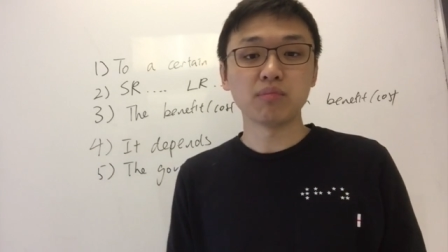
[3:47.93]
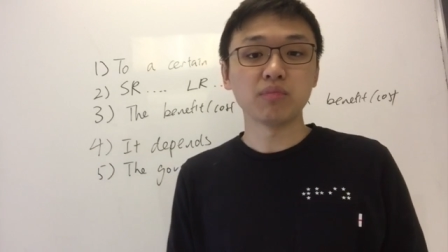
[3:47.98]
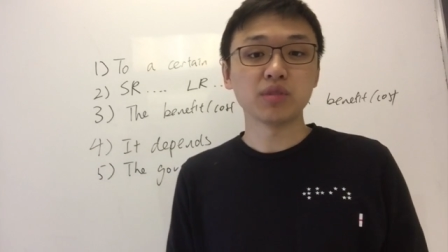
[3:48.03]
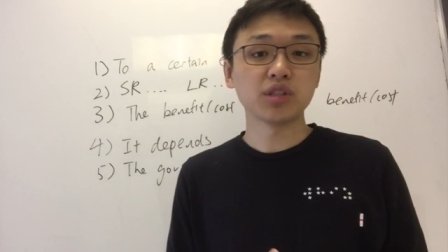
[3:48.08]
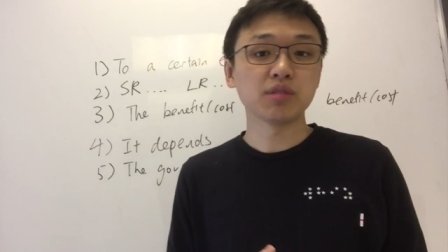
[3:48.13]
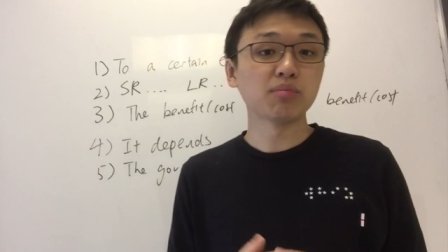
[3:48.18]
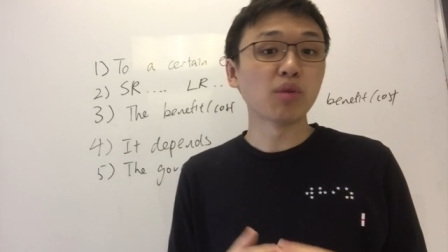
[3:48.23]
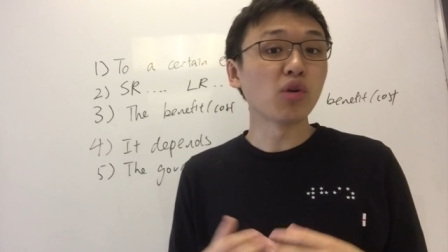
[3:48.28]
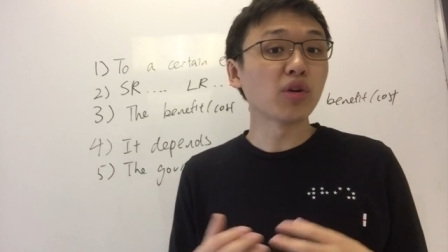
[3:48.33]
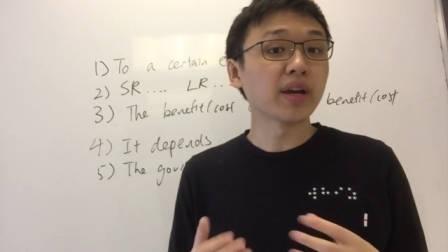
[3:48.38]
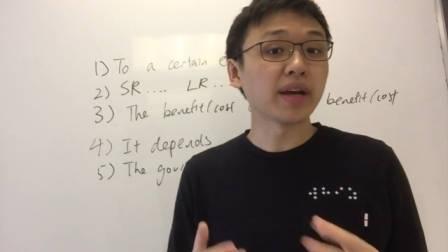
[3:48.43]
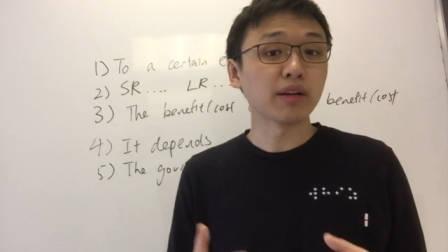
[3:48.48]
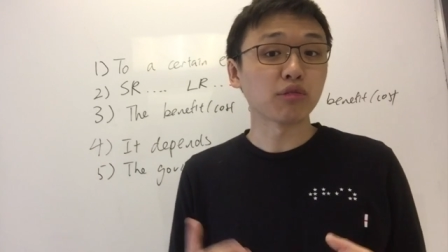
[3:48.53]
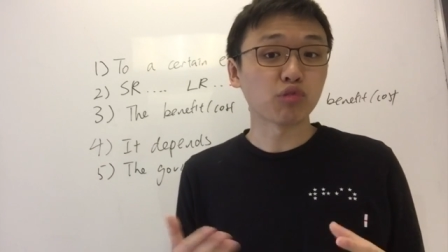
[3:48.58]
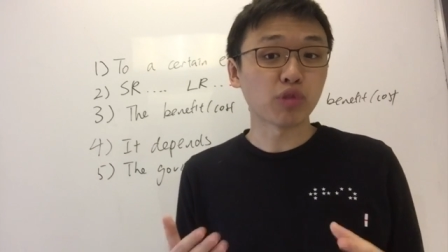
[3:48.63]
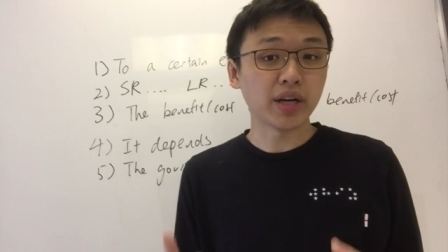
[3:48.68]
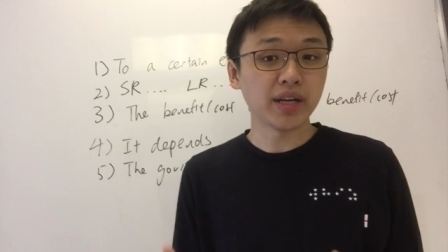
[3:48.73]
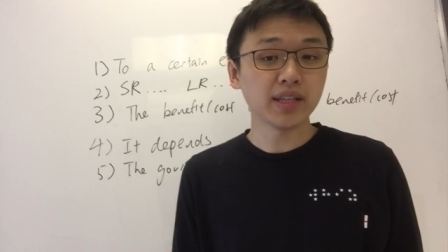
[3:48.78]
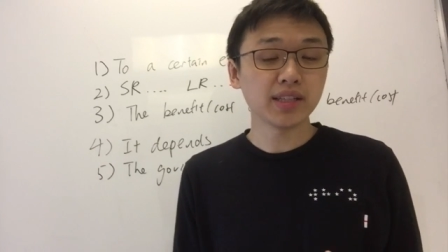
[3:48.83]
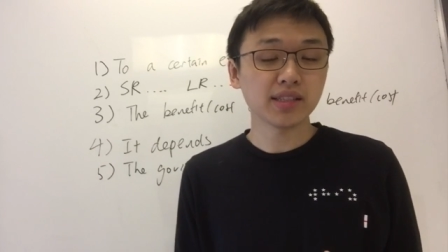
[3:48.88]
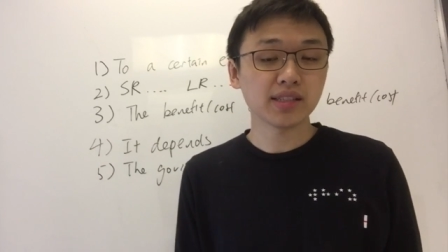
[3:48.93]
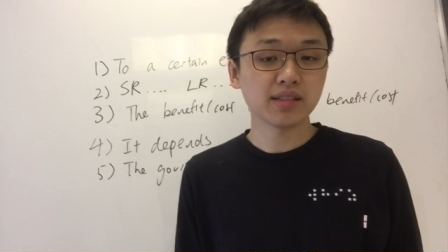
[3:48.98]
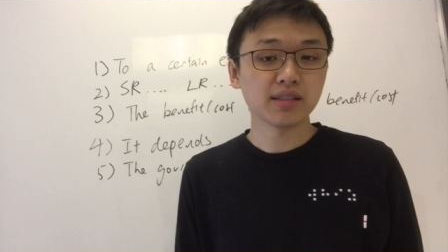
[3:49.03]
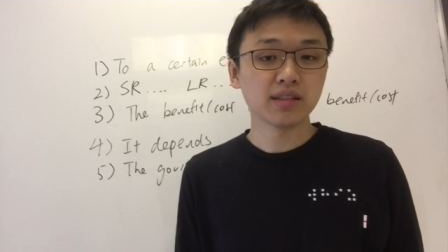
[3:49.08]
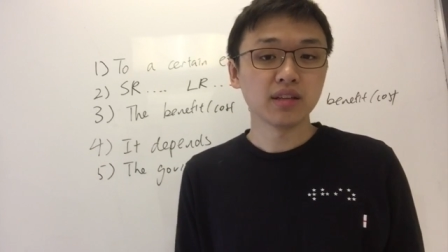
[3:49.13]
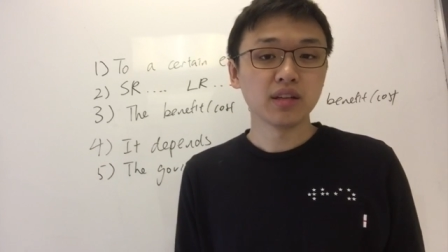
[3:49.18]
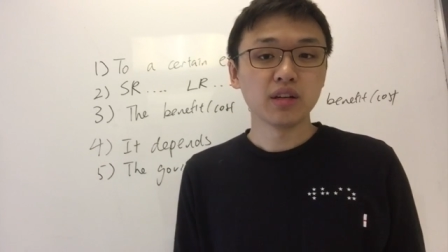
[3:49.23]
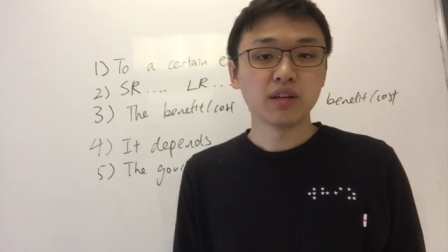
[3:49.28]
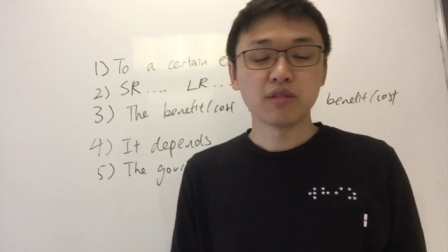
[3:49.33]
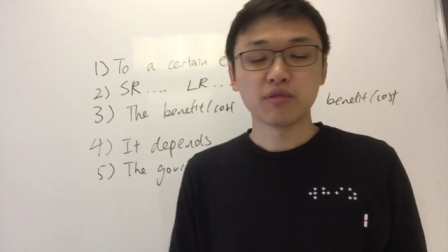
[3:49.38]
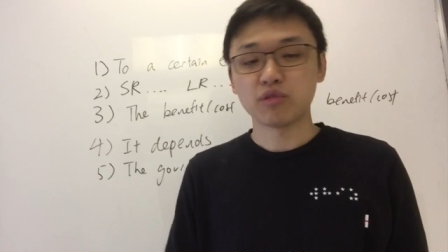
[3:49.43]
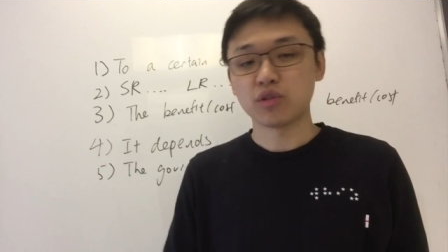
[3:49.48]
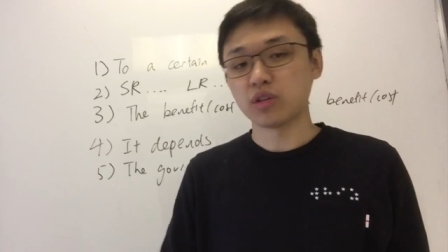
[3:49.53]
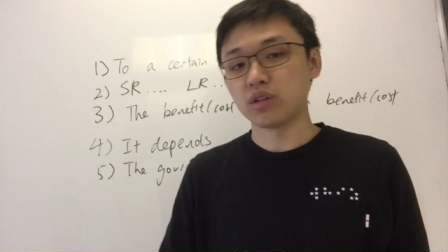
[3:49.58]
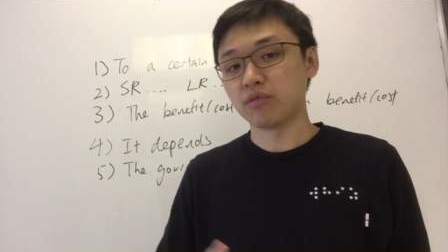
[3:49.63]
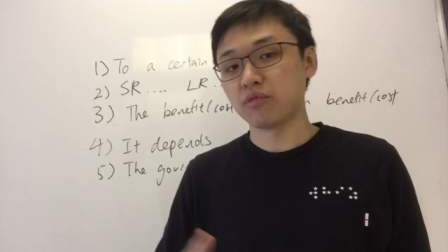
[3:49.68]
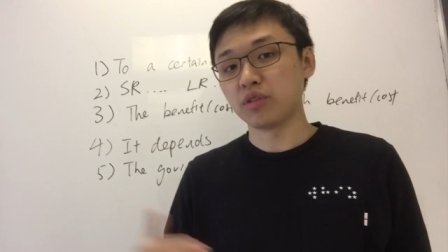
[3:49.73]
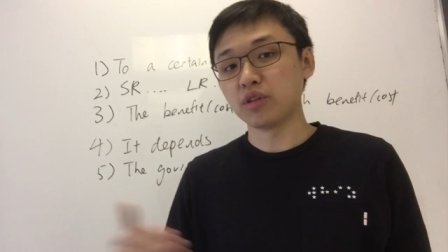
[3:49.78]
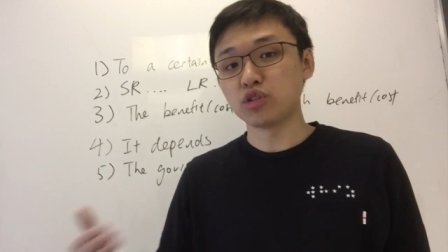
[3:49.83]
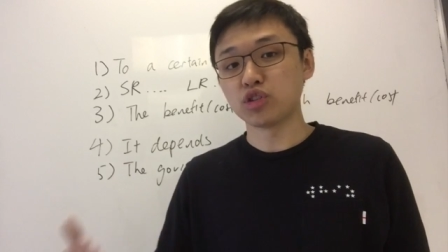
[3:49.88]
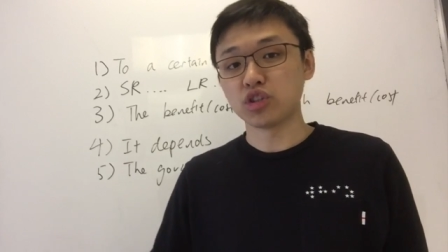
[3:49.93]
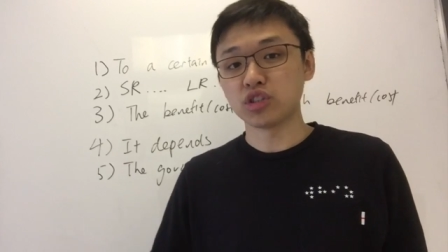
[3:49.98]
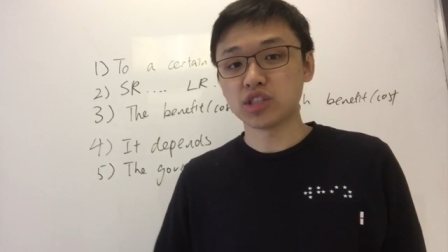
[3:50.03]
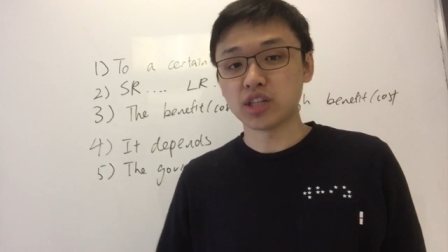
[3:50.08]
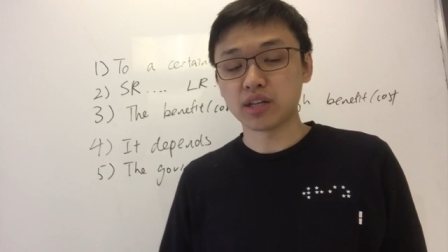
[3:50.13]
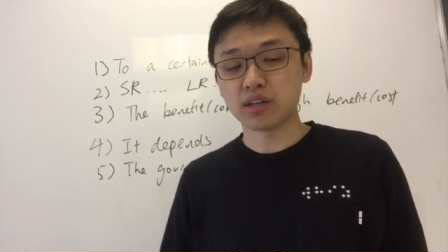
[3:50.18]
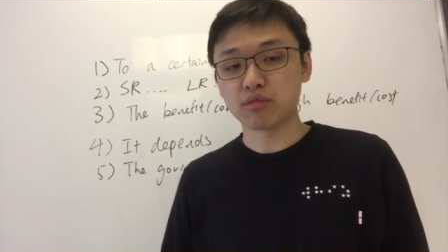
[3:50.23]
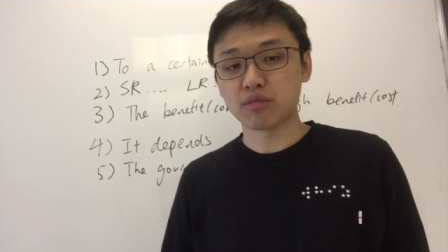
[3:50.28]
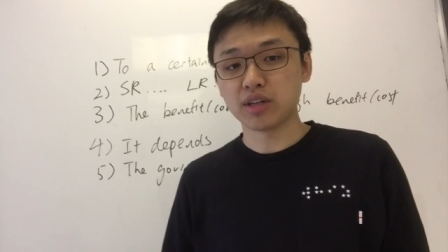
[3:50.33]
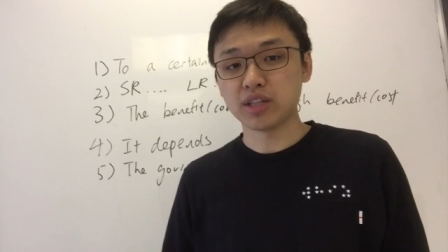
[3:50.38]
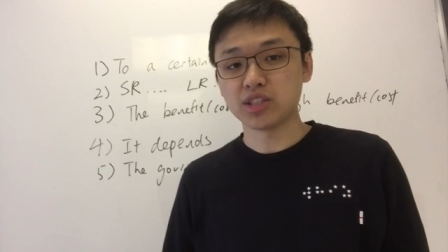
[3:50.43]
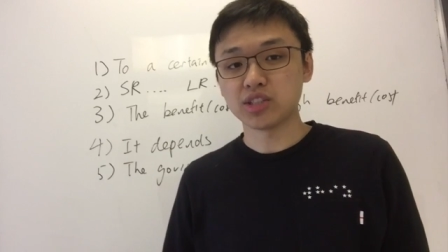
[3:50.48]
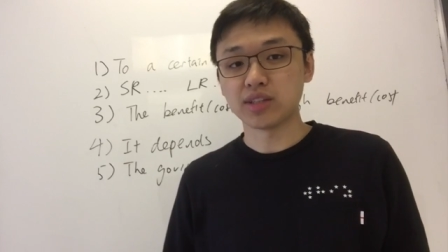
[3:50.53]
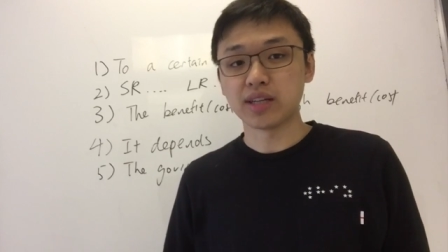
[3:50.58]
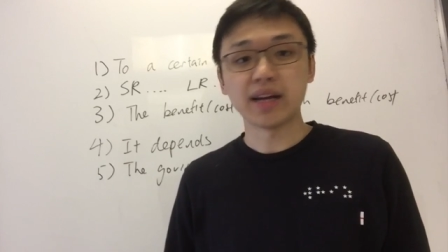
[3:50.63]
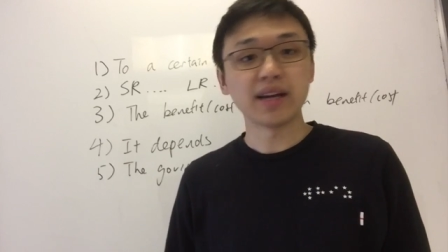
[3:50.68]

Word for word: smoking rates for the future generation.